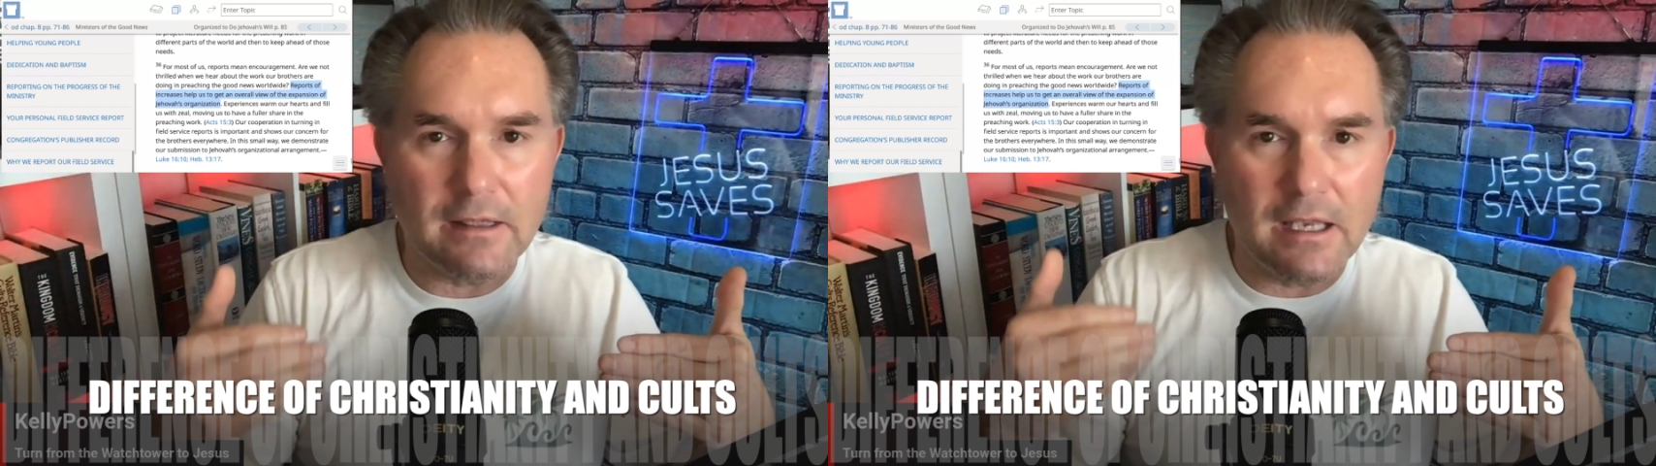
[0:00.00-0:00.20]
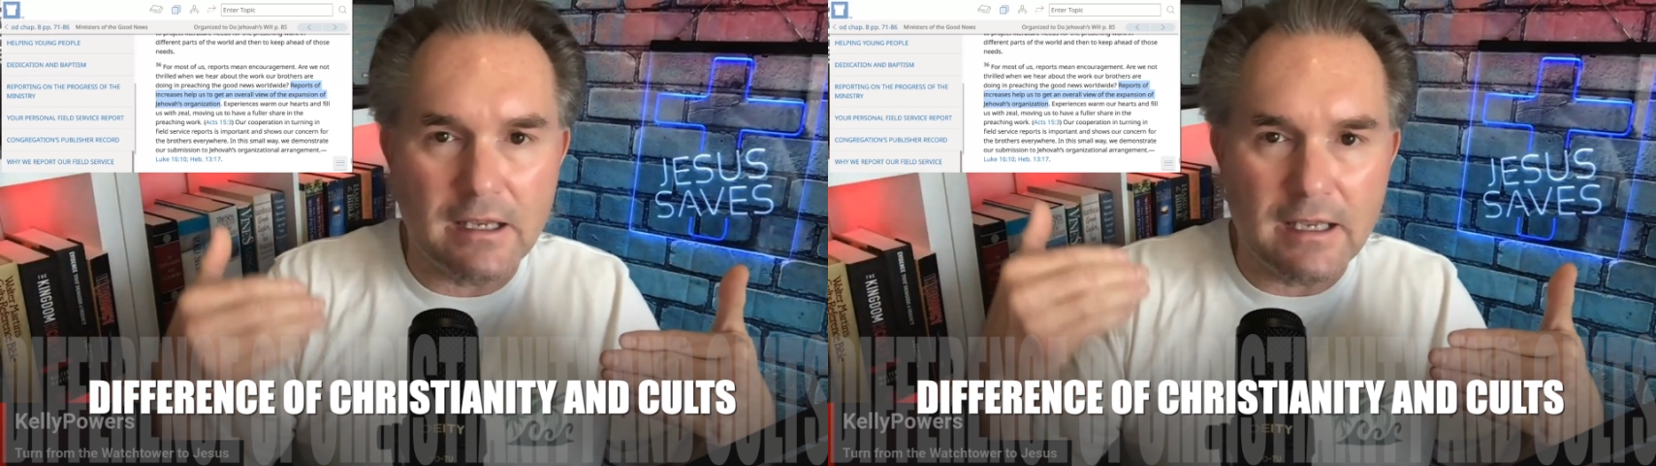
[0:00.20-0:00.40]

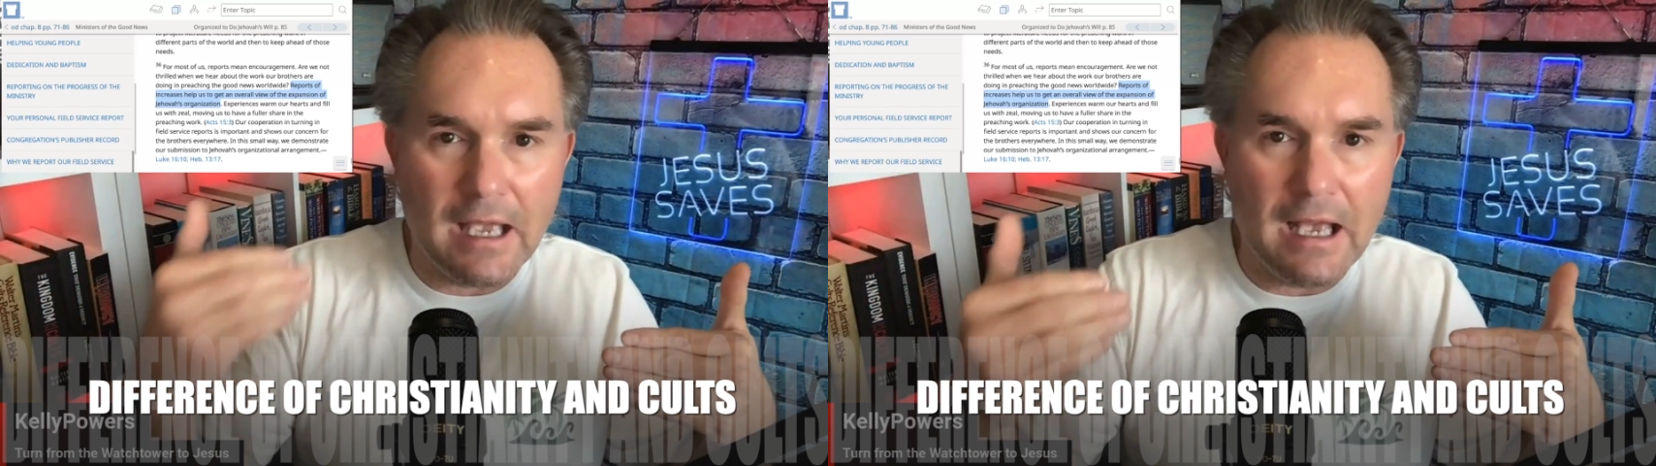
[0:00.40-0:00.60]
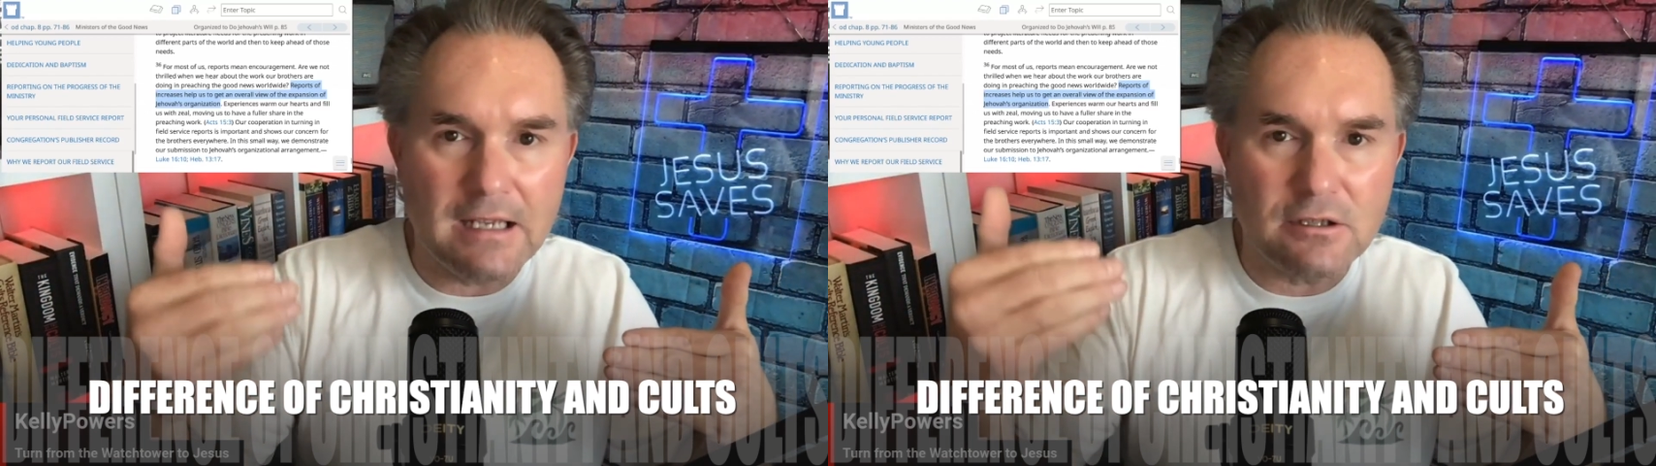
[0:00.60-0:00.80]
they can
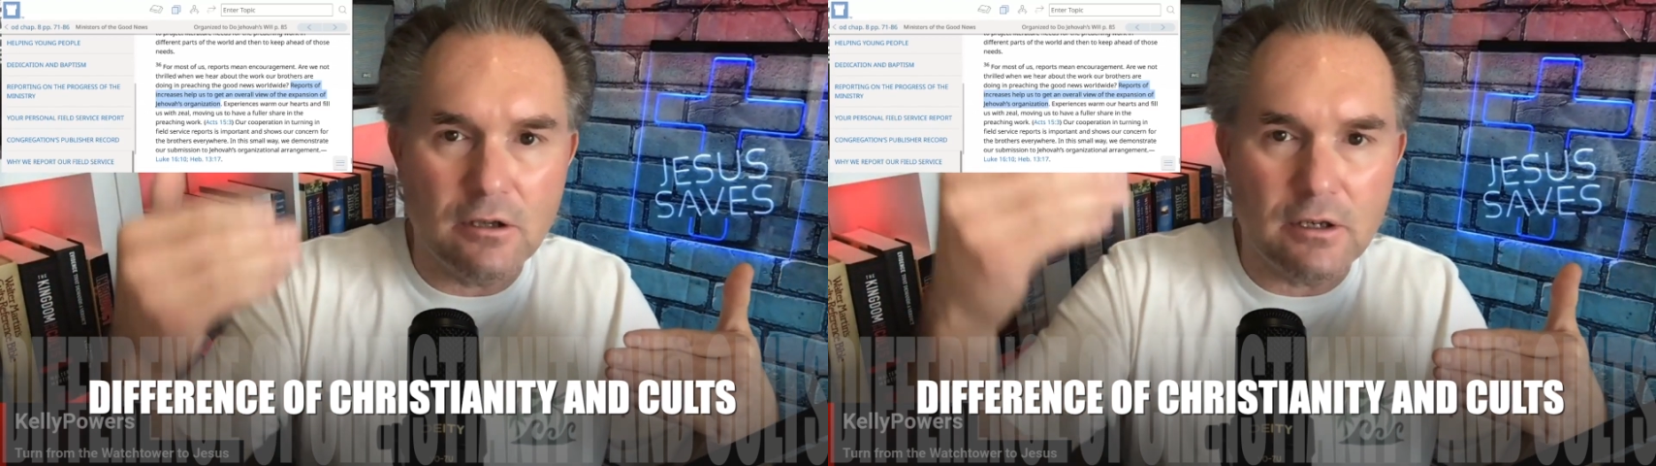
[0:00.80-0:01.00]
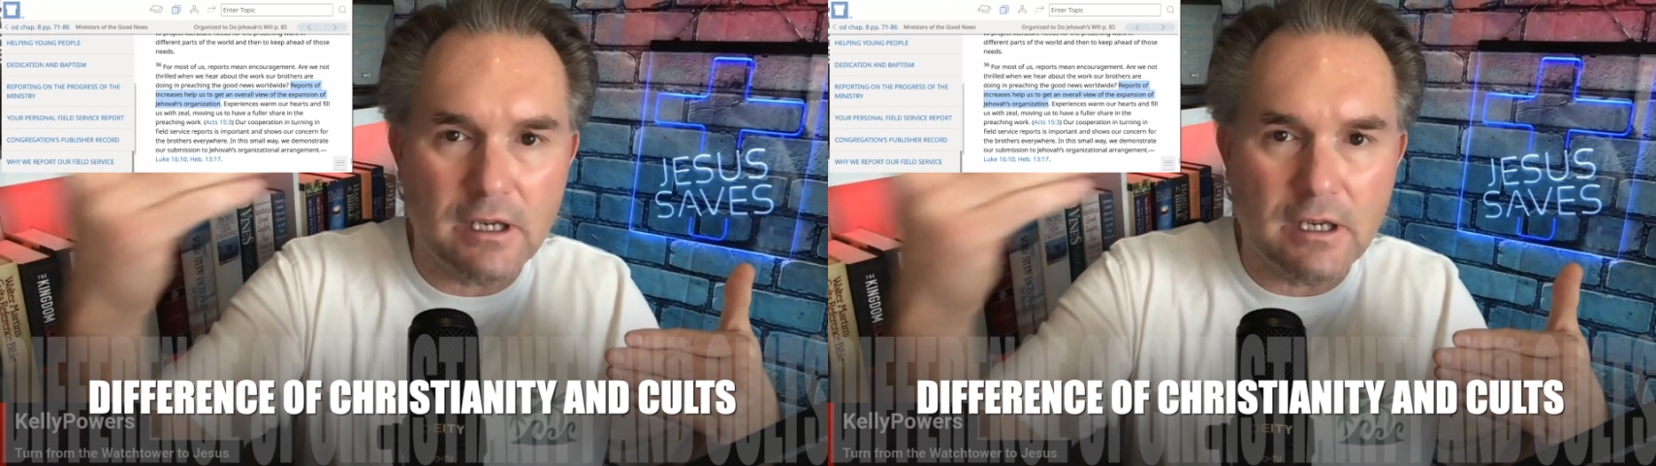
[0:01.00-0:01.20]
cast all
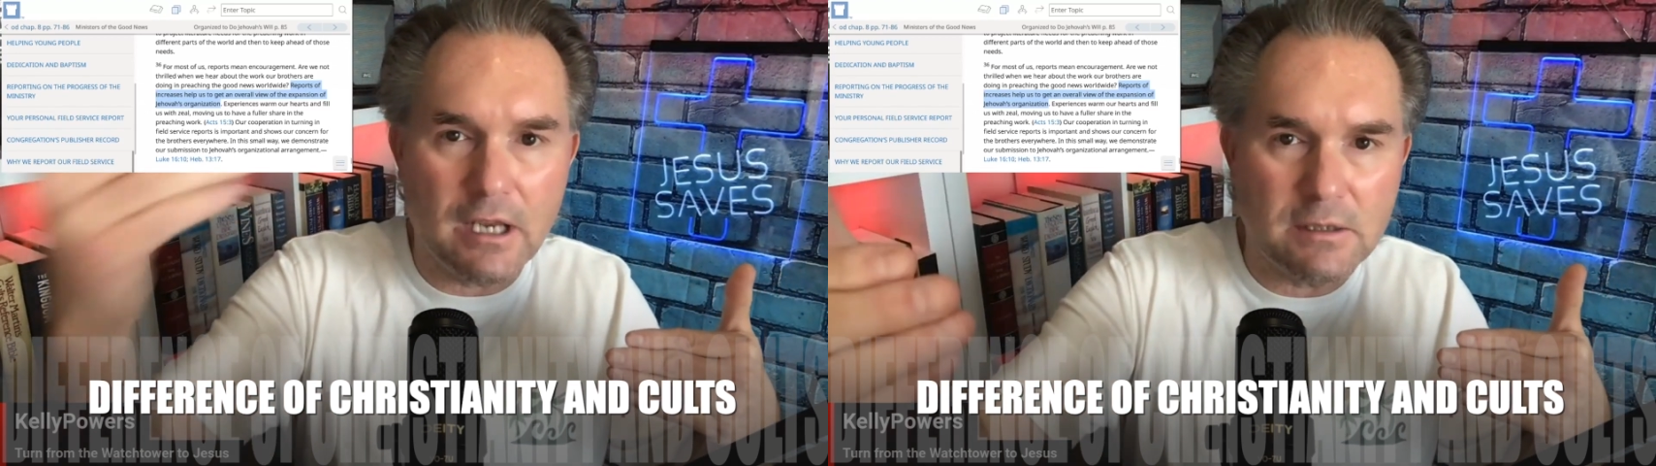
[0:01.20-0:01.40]
their cares